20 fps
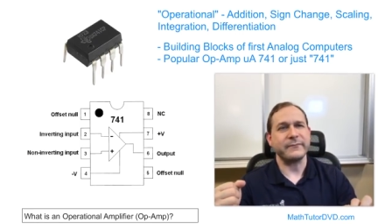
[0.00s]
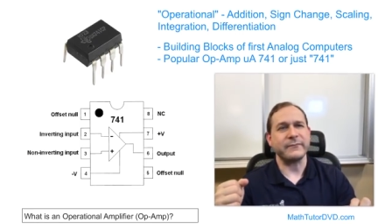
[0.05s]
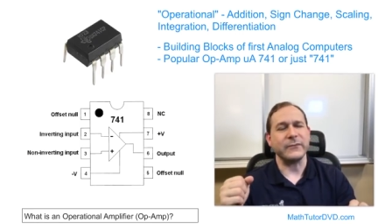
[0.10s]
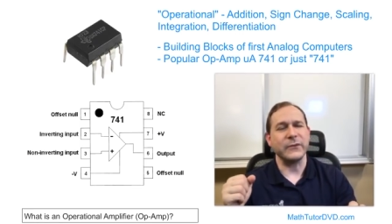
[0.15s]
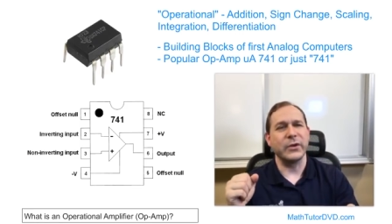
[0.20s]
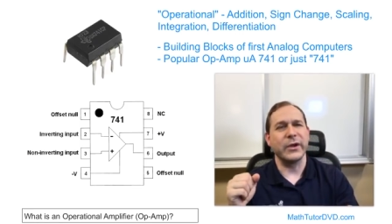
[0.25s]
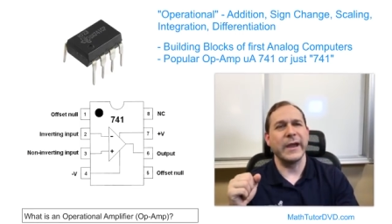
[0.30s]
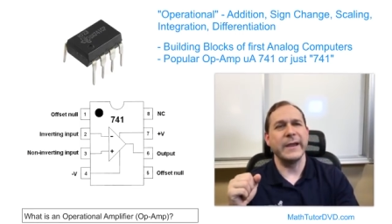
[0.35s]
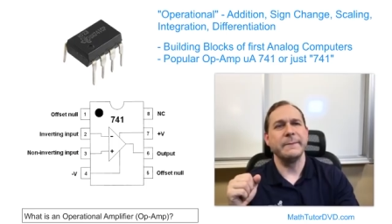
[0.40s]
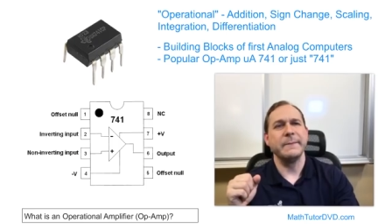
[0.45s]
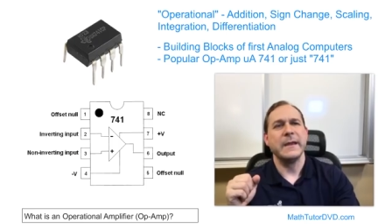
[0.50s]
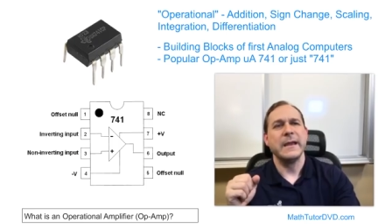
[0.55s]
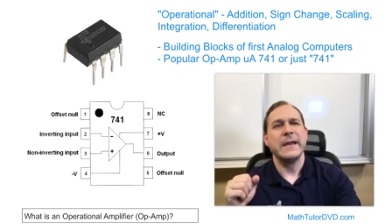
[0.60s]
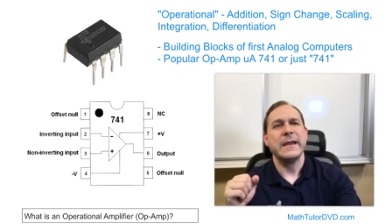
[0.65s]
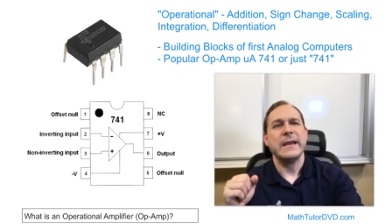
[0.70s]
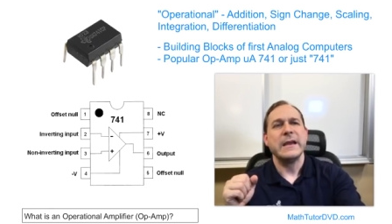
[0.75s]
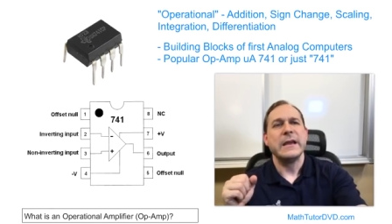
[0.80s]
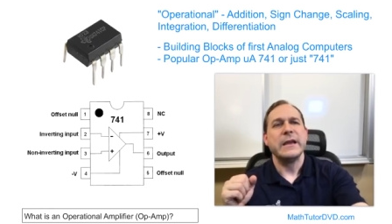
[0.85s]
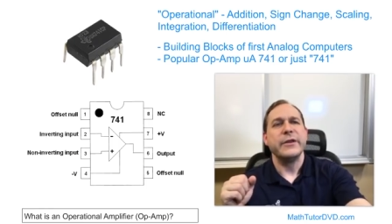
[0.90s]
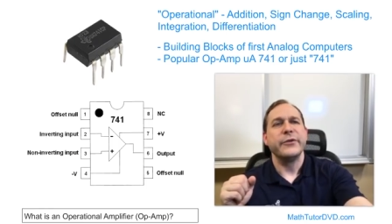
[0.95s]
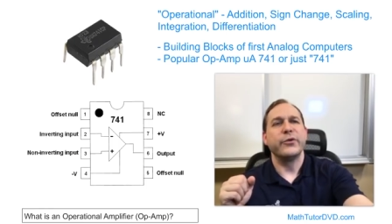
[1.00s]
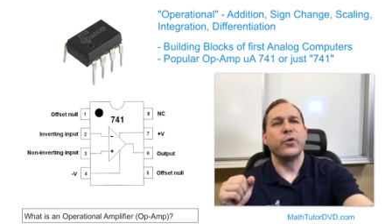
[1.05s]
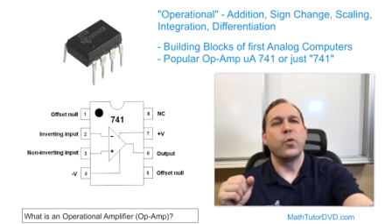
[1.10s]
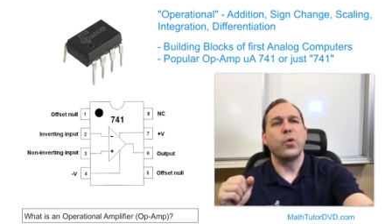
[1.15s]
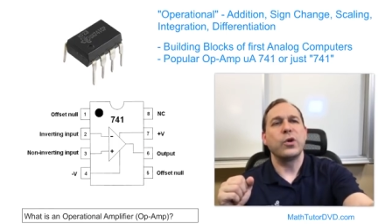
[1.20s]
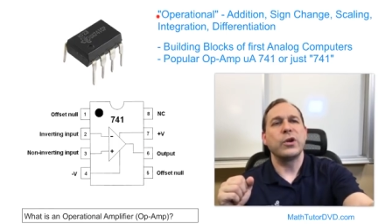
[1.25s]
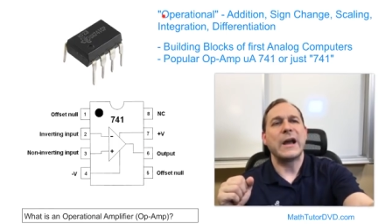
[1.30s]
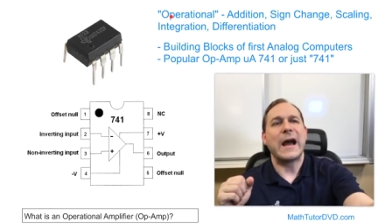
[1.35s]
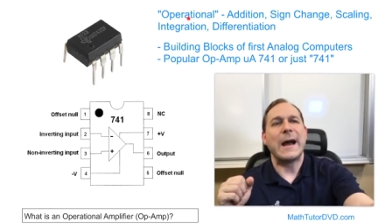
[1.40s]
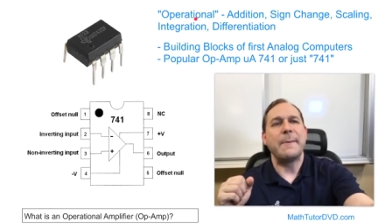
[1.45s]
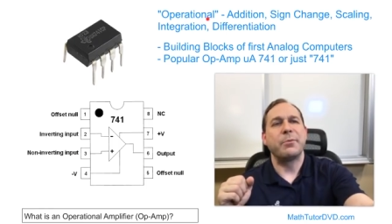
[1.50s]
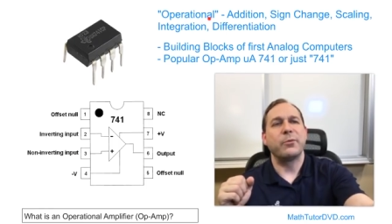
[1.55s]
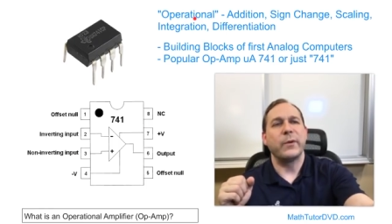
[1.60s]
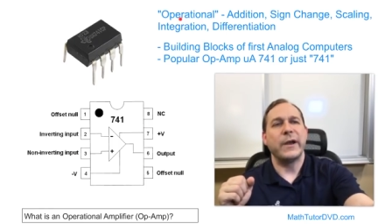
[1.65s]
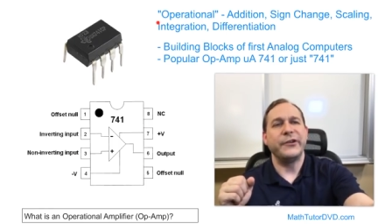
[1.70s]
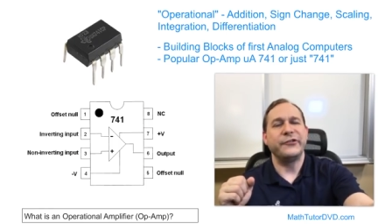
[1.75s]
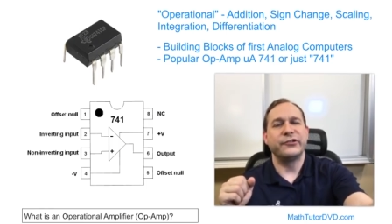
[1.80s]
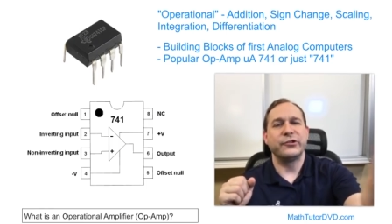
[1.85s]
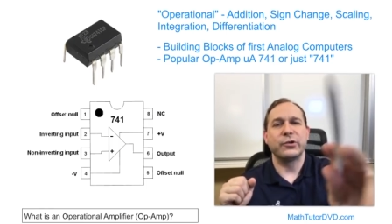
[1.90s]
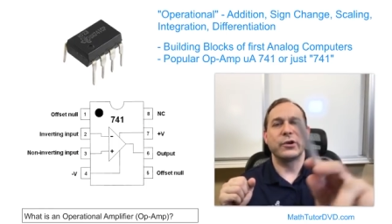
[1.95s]
Okay. The word
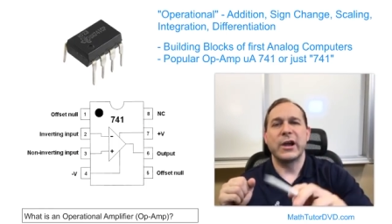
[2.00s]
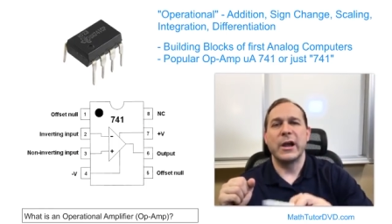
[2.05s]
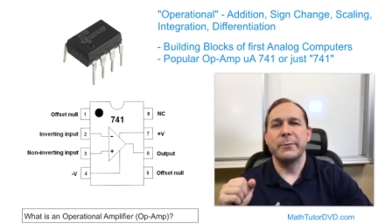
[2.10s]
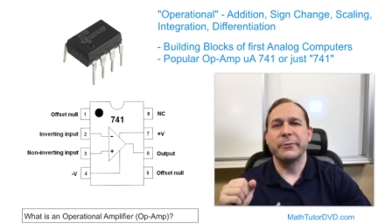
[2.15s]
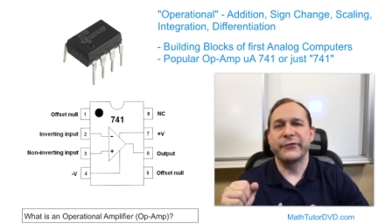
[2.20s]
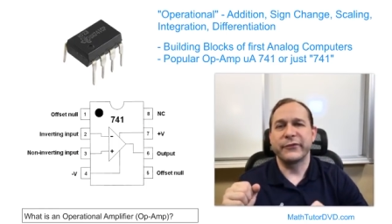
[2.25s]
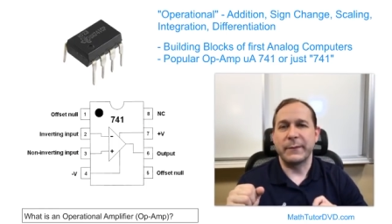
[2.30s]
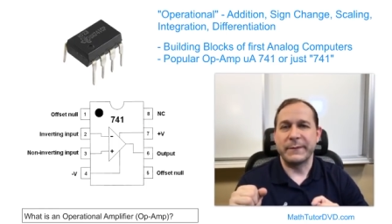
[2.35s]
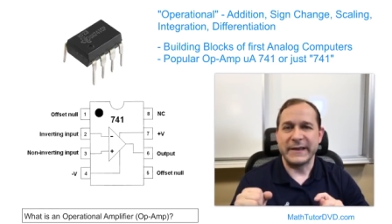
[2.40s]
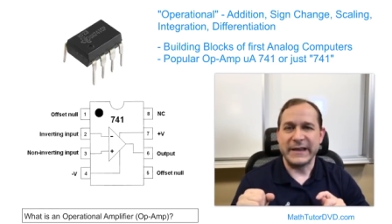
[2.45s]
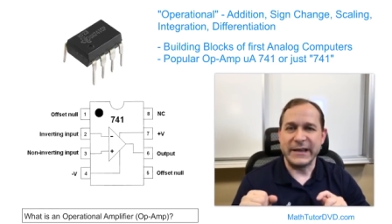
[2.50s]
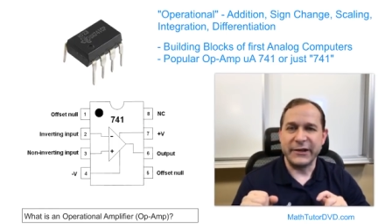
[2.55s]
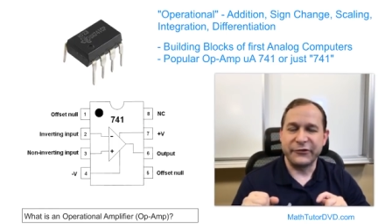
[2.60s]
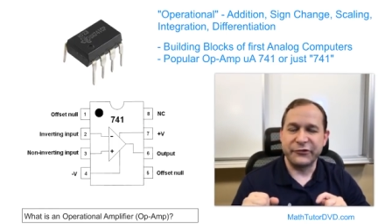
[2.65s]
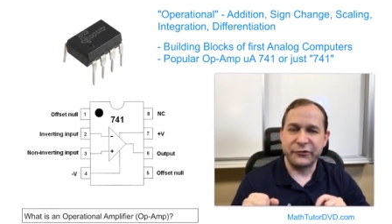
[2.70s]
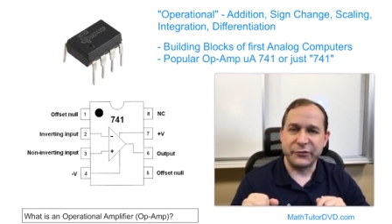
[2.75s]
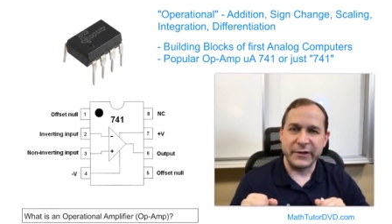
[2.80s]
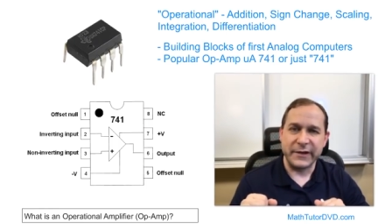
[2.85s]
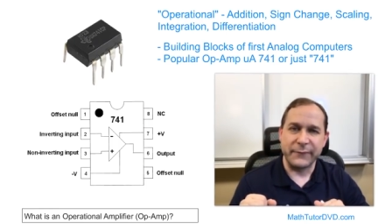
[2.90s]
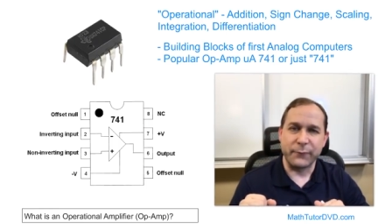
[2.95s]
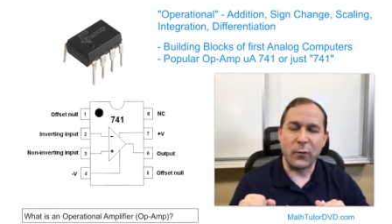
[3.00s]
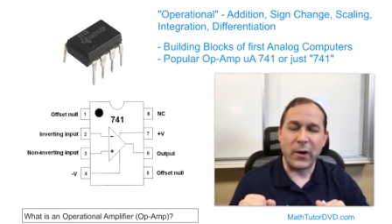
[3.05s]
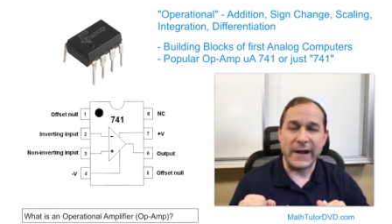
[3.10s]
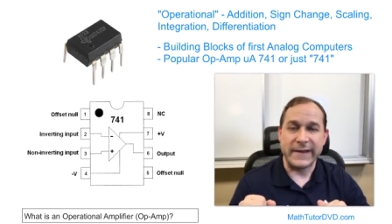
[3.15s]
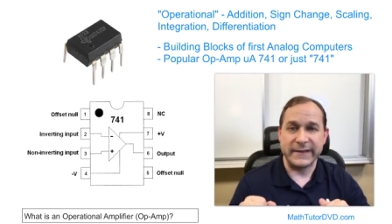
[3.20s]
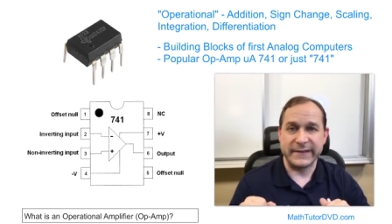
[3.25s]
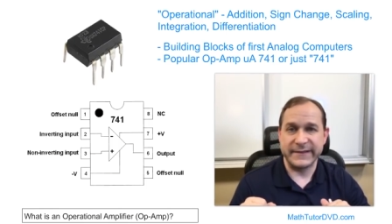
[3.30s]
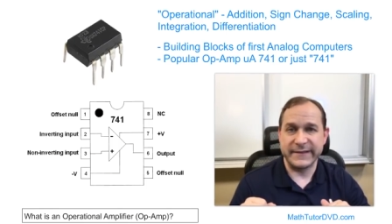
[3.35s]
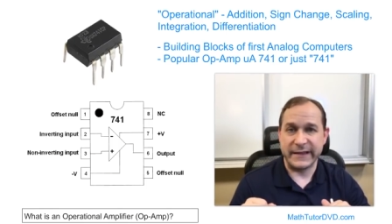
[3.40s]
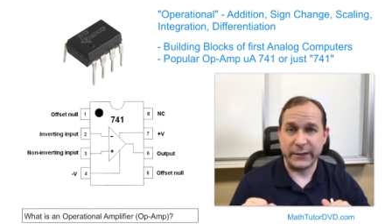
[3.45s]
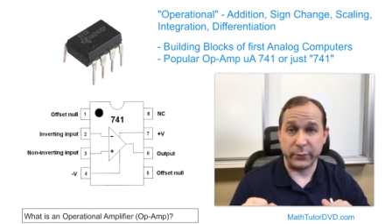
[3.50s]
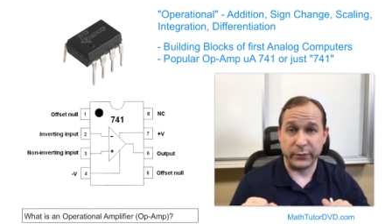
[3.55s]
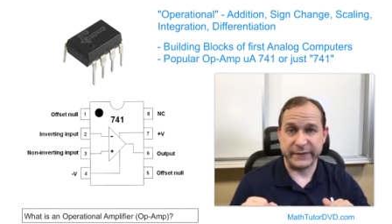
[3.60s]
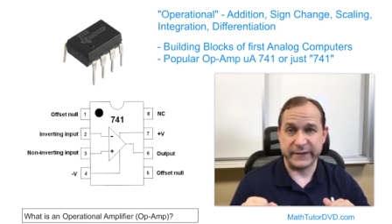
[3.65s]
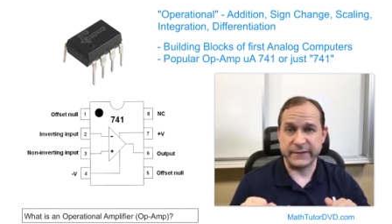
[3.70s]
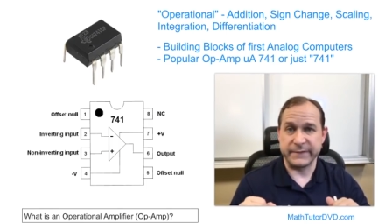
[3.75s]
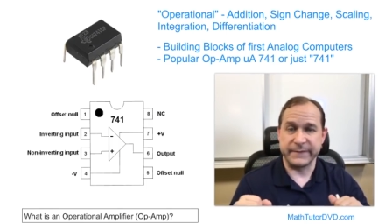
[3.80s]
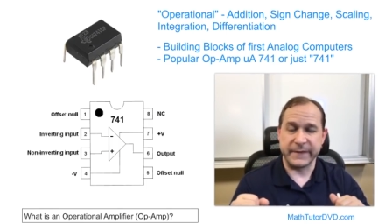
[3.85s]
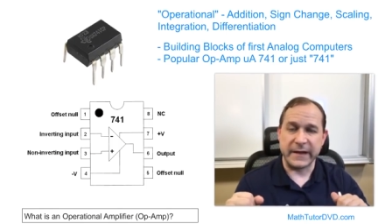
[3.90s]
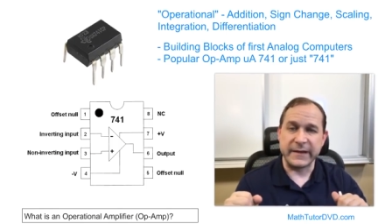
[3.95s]
operational comes from the history of why this thing
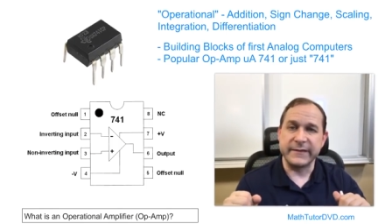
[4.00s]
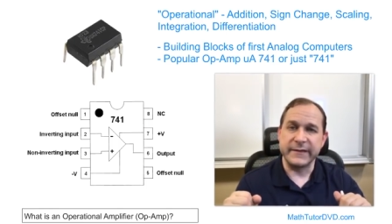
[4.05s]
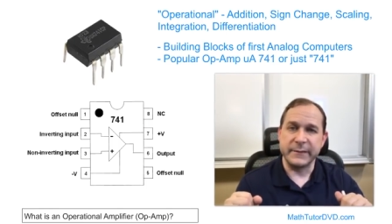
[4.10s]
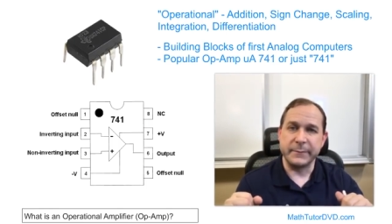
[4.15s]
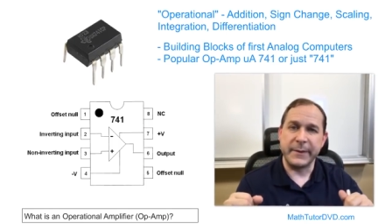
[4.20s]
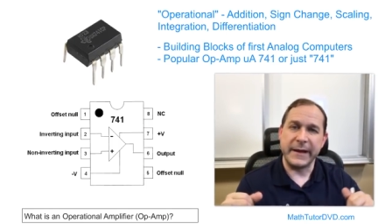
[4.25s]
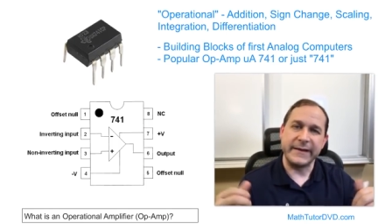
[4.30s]
was invented.